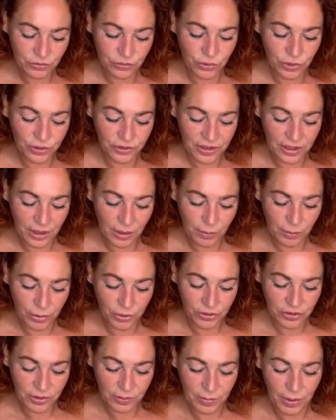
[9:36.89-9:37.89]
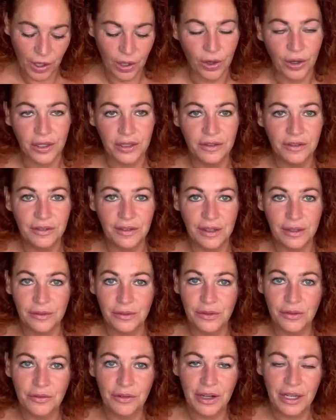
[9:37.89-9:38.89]
rotting body part instead of
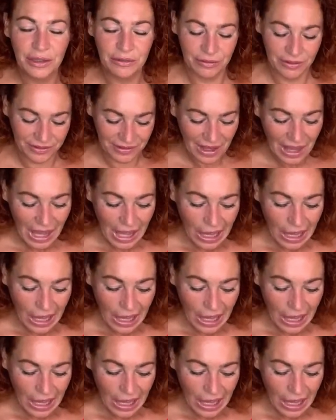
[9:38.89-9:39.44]
a fragrance.